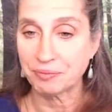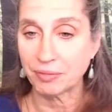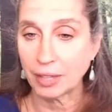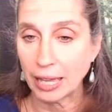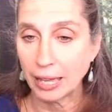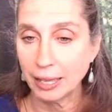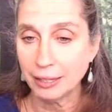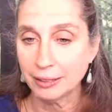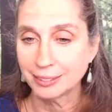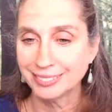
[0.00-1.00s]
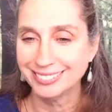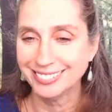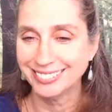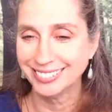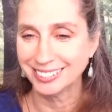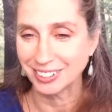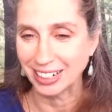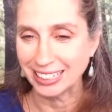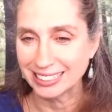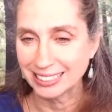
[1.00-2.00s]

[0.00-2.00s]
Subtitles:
Okay, it's great.